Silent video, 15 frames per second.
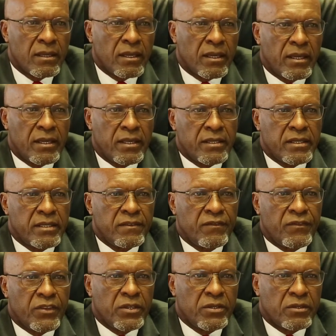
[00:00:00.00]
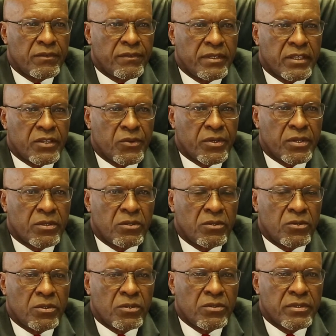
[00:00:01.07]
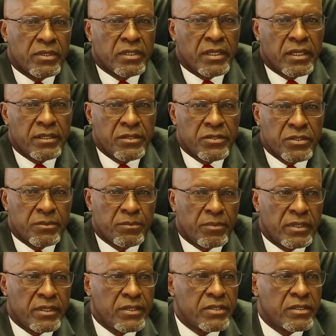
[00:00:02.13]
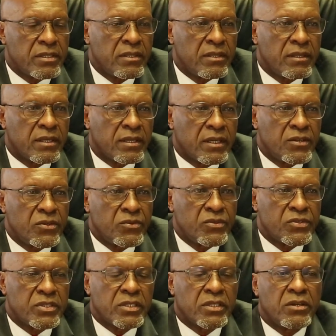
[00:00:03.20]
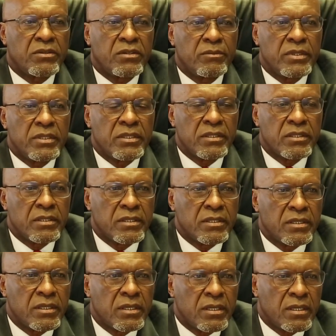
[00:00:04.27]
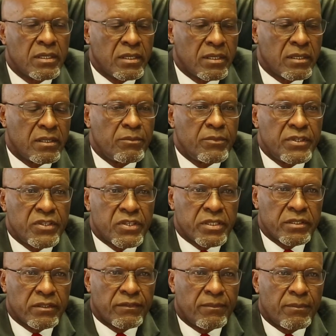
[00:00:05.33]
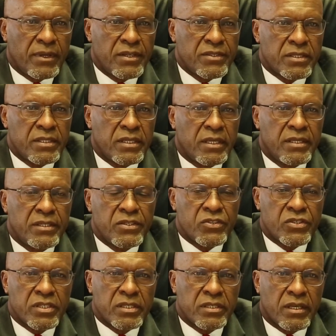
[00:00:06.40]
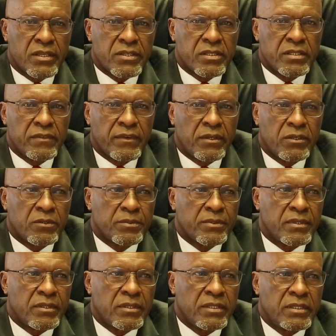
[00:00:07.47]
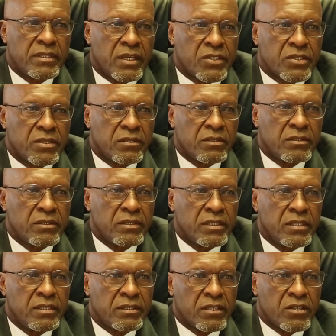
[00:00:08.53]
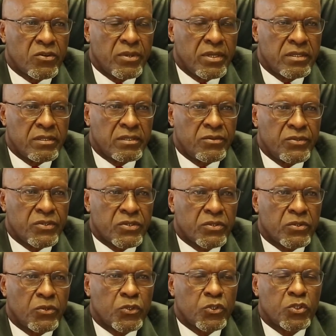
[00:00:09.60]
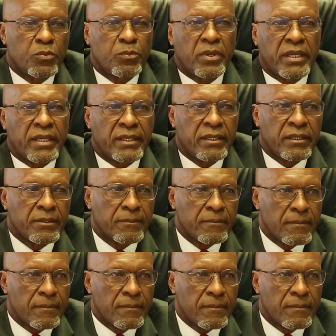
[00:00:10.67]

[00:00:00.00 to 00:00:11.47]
And in view of the critical role that energy plays in the country's economy, the Ministry of Mines and Energy has developed the National Integrated Resource Plan.